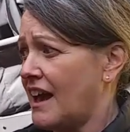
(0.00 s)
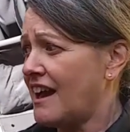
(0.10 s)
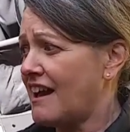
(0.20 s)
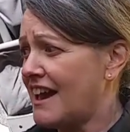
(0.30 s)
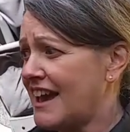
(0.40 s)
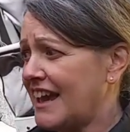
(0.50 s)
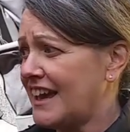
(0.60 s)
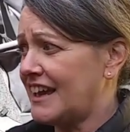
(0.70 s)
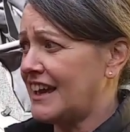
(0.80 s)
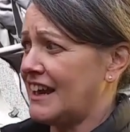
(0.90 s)

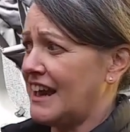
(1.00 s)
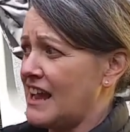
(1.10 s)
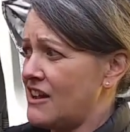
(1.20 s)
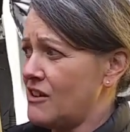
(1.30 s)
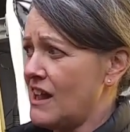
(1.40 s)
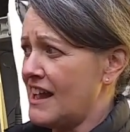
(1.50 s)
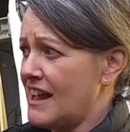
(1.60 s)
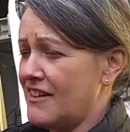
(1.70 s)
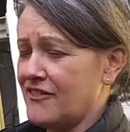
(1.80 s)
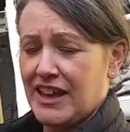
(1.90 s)
I now
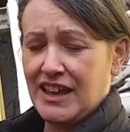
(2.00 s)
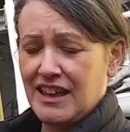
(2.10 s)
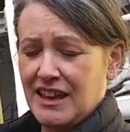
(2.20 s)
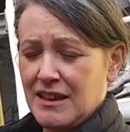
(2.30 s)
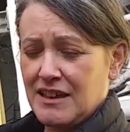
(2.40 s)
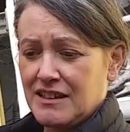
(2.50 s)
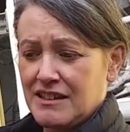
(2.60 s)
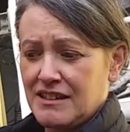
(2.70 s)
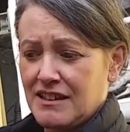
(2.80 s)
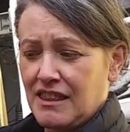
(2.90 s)
have a
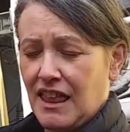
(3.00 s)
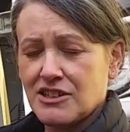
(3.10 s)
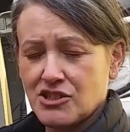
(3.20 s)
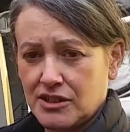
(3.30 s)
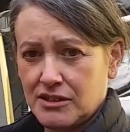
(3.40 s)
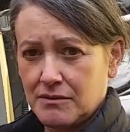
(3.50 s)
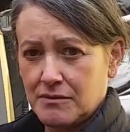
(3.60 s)
electric